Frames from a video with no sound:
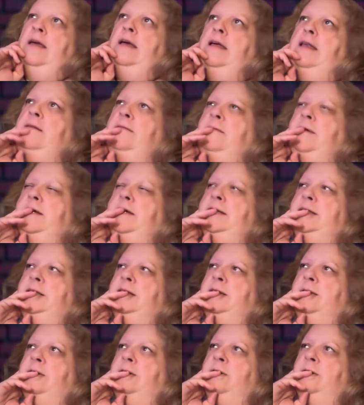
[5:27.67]
Anyway,
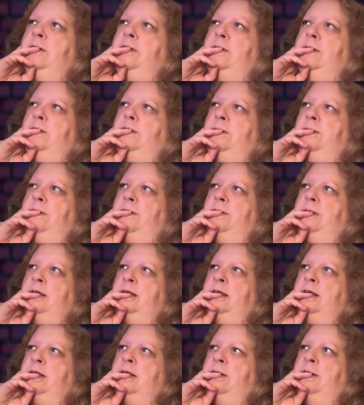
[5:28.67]
so what was
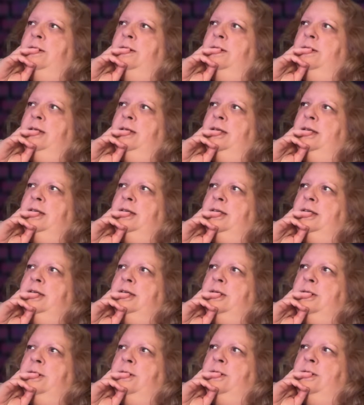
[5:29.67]
I going with this?
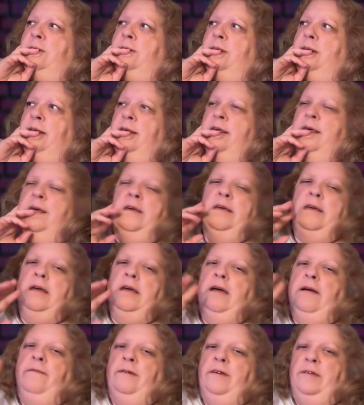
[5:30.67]
So,
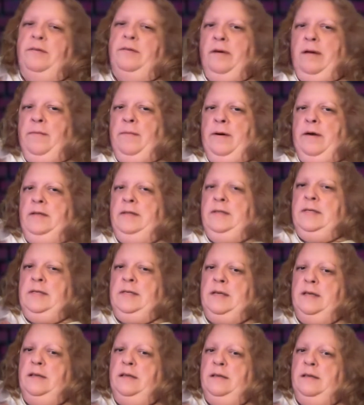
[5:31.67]
yeah, every 3
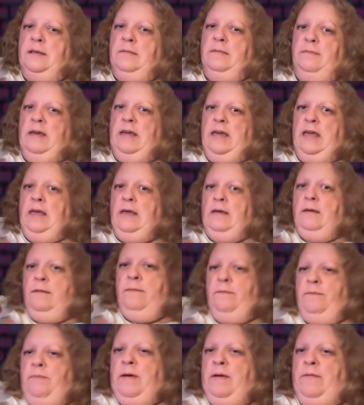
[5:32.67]
months that we
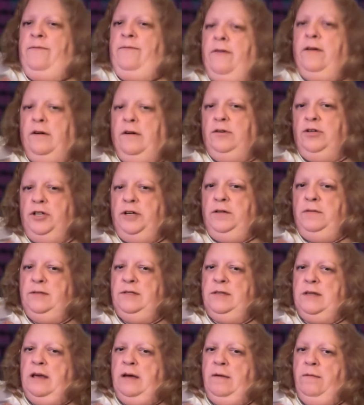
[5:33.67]
bid for her
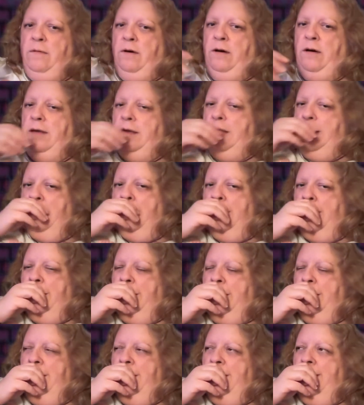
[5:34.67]
shifts at work.
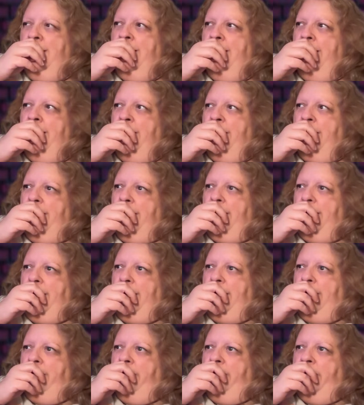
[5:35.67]

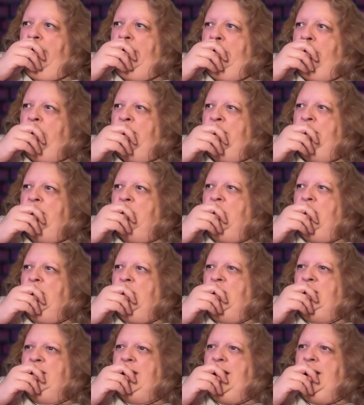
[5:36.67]
It depends on what
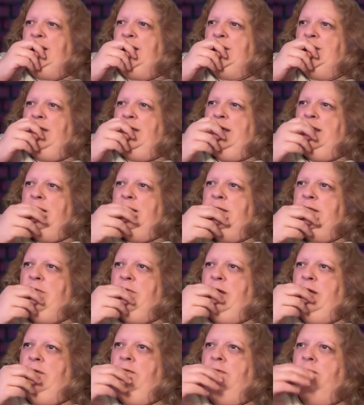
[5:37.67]
your stats are like and
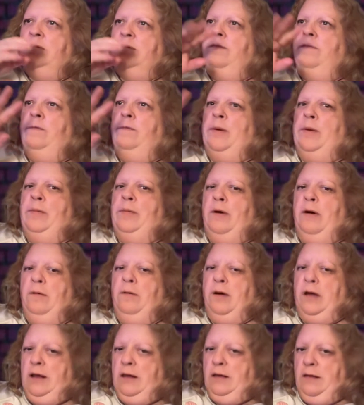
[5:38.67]
so on. I don't remember. I
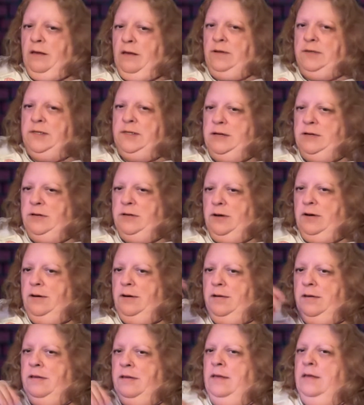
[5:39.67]
work at a call center.